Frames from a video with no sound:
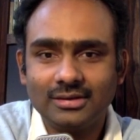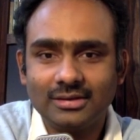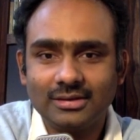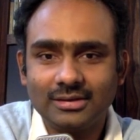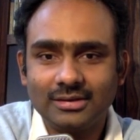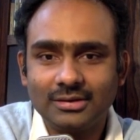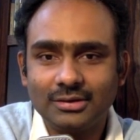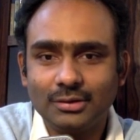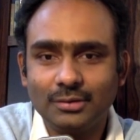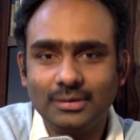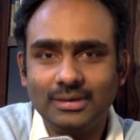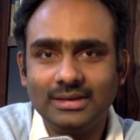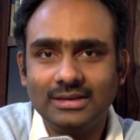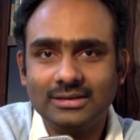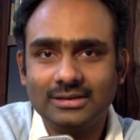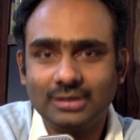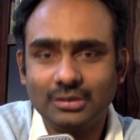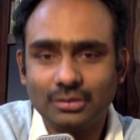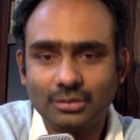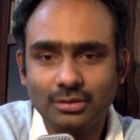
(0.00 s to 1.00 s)
you will
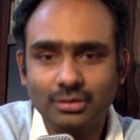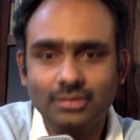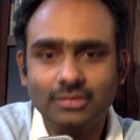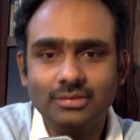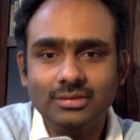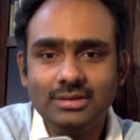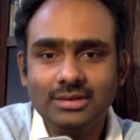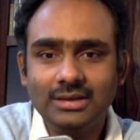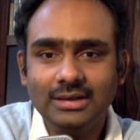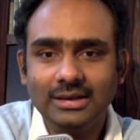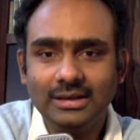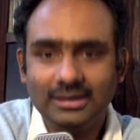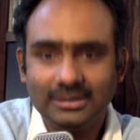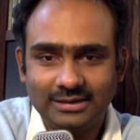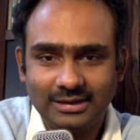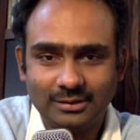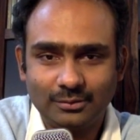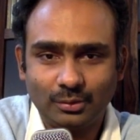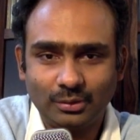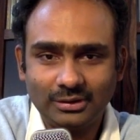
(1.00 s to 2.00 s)
conclude
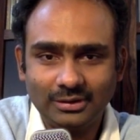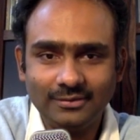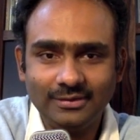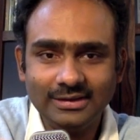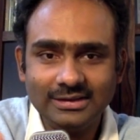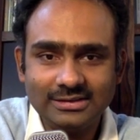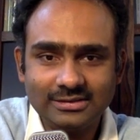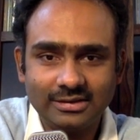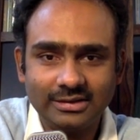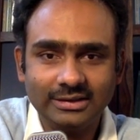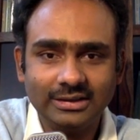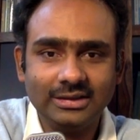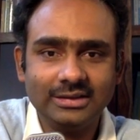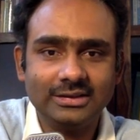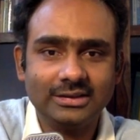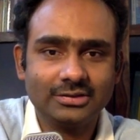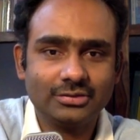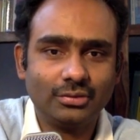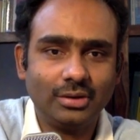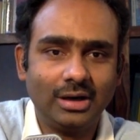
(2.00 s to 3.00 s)
that whatever is written in
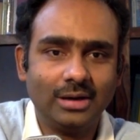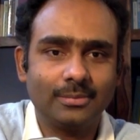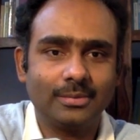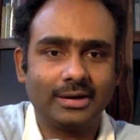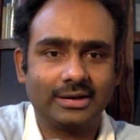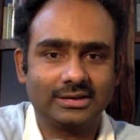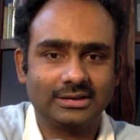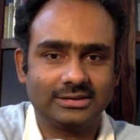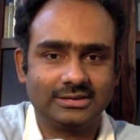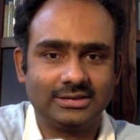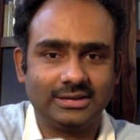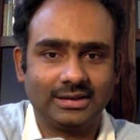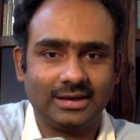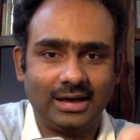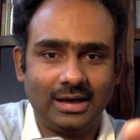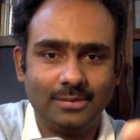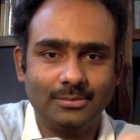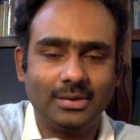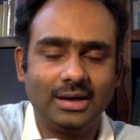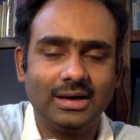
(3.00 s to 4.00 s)
the square brackets here,
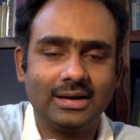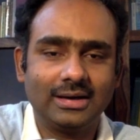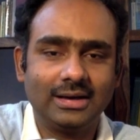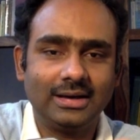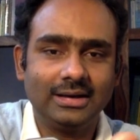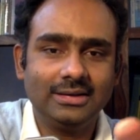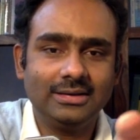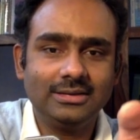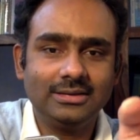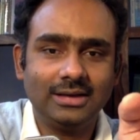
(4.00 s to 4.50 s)
MRI,